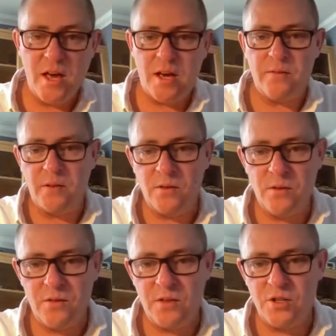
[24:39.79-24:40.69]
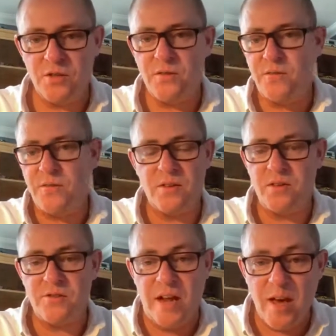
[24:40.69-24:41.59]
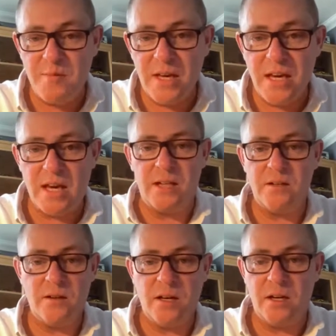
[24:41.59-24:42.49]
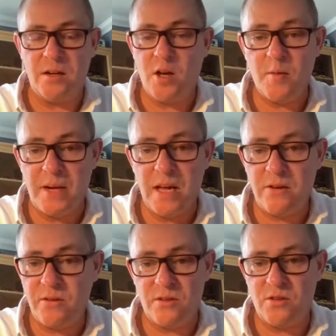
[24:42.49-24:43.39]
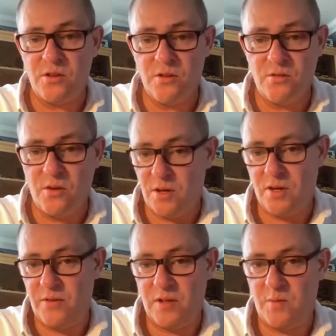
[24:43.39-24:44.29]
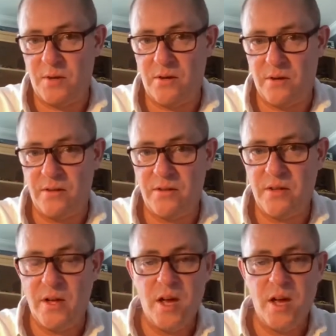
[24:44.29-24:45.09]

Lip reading: and the usage of the Citroen Ami in urban areas, as you have experienced